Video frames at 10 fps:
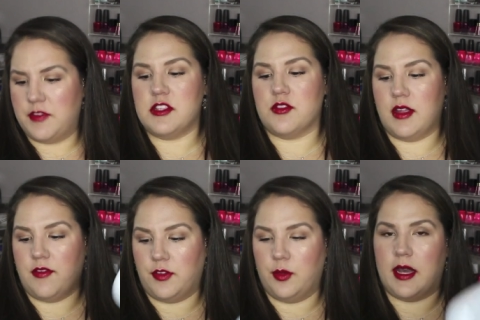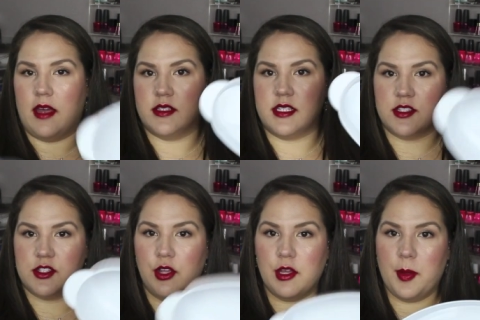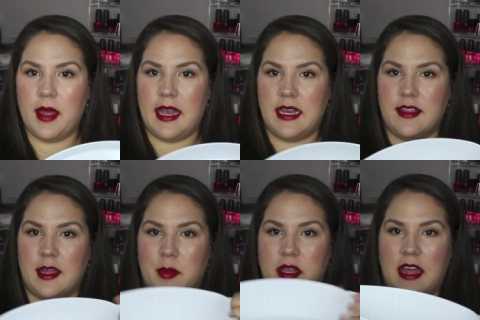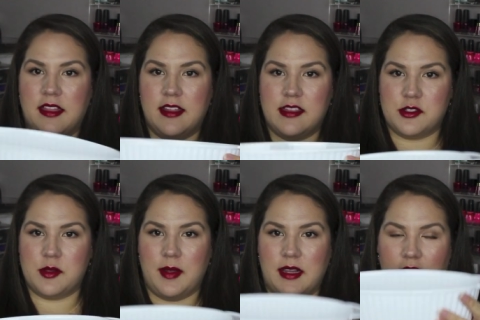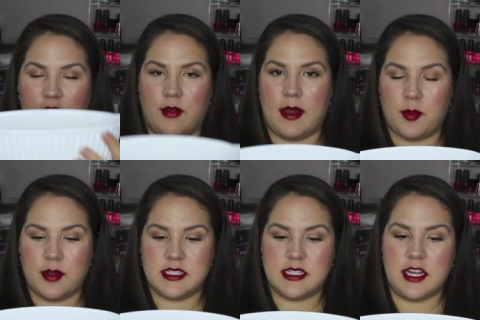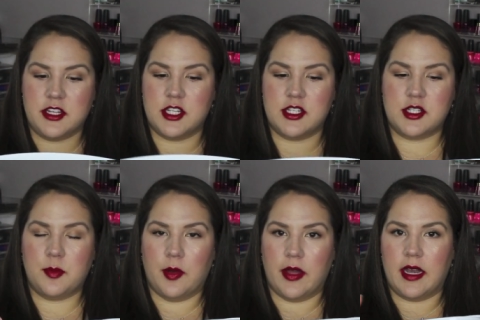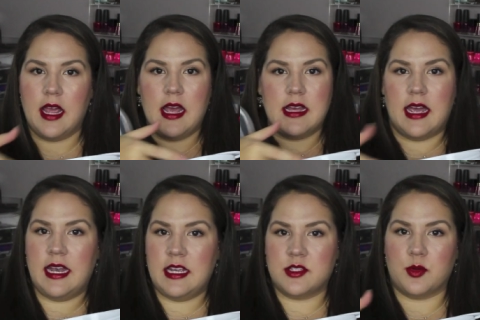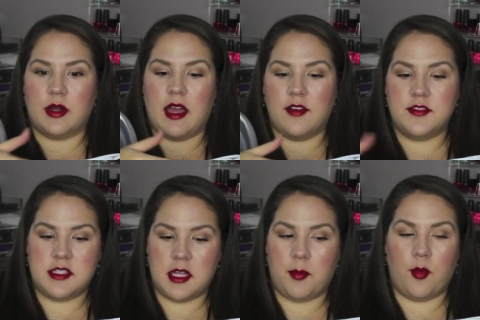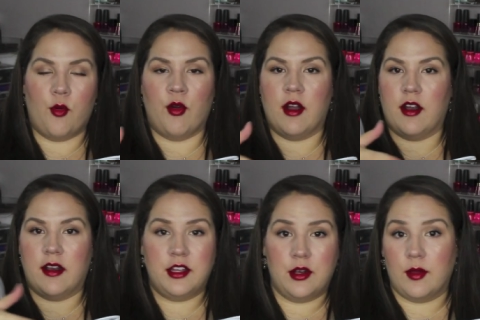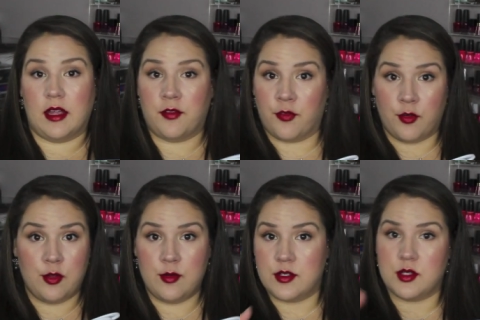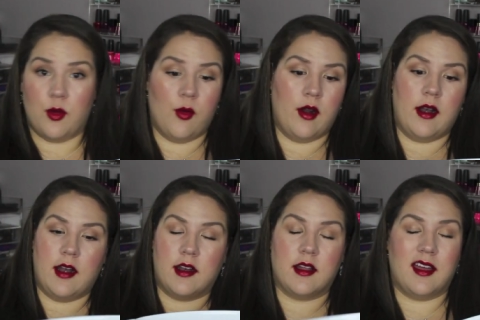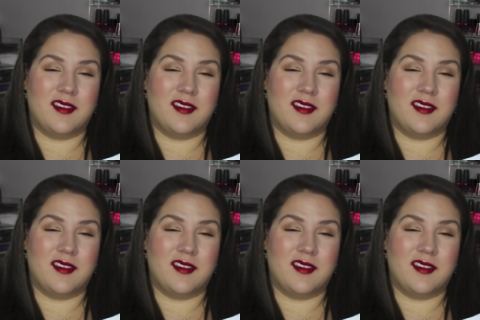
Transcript: 53 fluid ounces. So you could put anything, but I think this would be like a great presentation to put any sort of dip or, you know, like fruit or